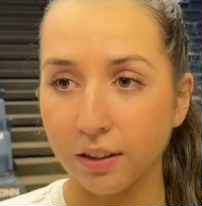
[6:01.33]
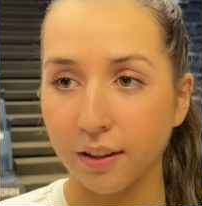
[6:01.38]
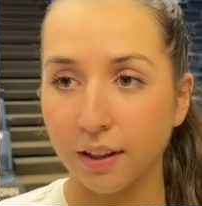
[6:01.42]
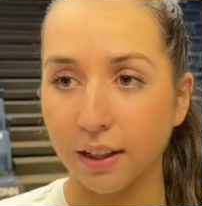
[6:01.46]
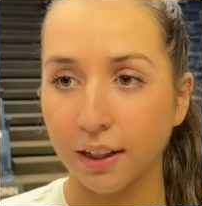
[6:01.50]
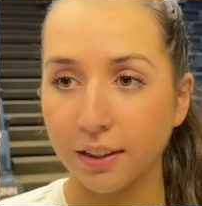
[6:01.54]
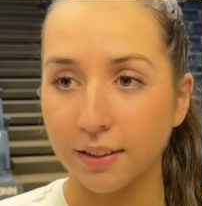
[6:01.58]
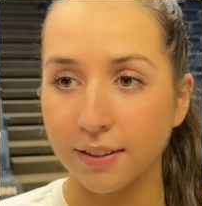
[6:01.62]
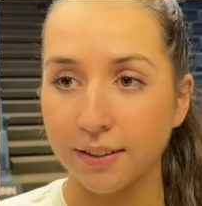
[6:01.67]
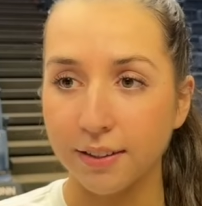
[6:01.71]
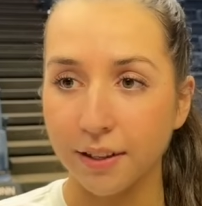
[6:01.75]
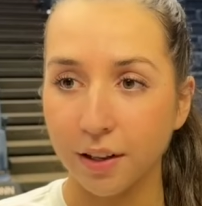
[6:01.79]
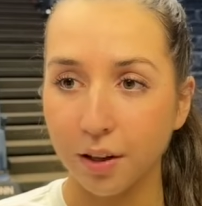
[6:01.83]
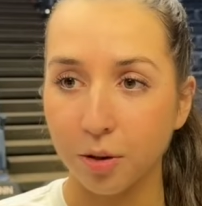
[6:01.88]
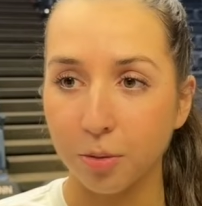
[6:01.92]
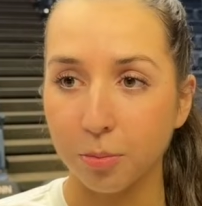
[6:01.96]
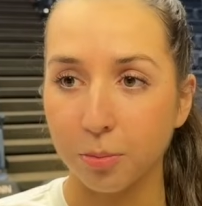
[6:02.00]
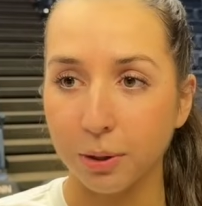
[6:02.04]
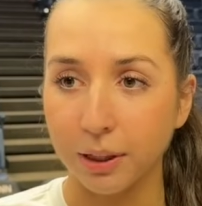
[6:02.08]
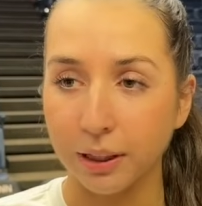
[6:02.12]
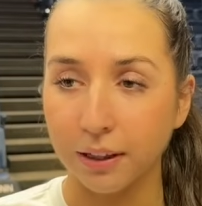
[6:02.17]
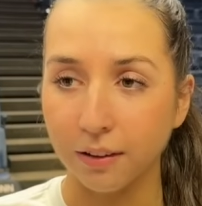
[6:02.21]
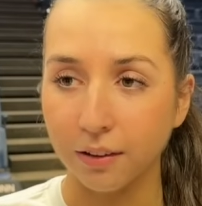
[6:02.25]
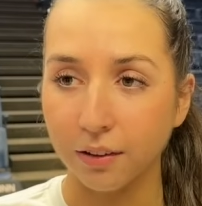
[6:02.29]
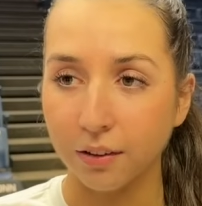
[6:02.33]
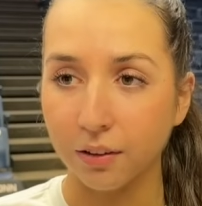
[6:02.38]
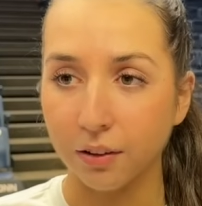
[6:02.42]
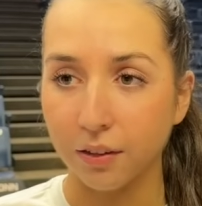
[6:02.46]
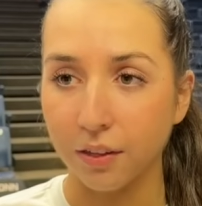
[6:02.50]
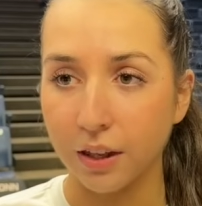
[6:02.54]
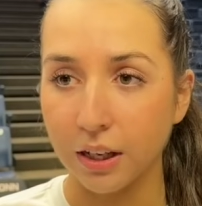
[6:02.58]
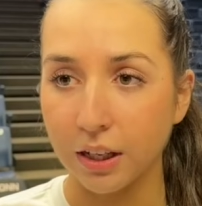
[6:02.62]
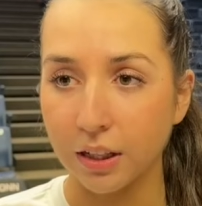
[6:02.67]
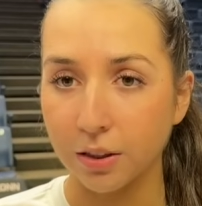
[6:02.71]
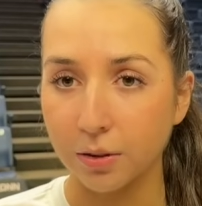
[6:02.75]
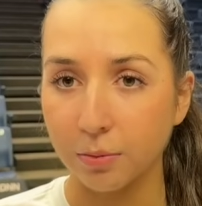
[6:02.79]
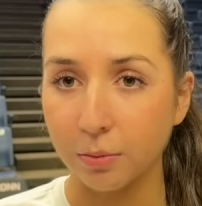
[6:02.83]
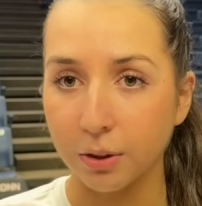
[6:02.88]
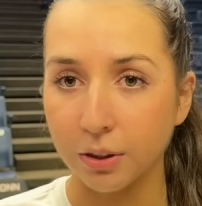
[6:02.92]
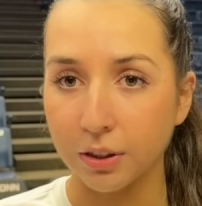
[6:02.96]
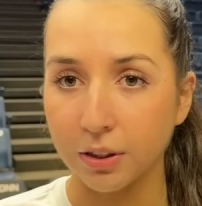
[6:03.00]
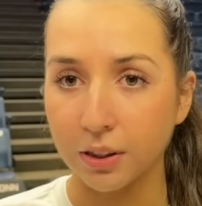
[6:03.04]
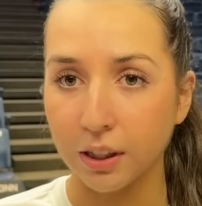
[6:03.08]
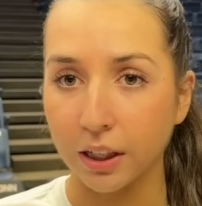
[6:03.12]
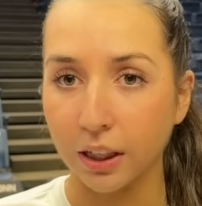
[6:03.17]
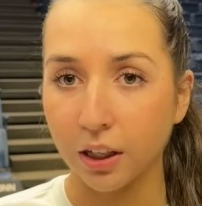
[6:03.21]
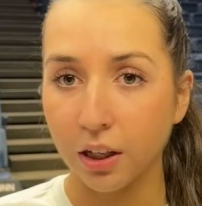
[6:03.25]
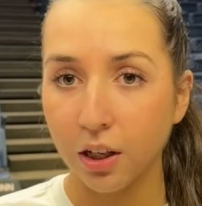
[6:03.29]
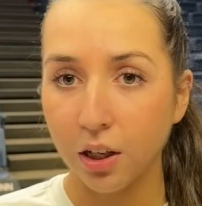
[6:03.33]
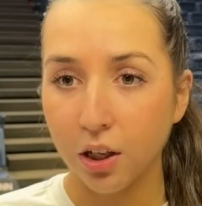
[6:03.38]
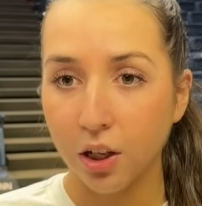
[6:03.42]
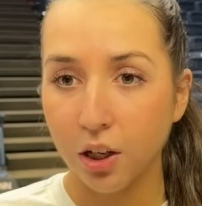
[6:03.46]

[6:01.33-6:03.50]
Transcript: like celebrate little things where like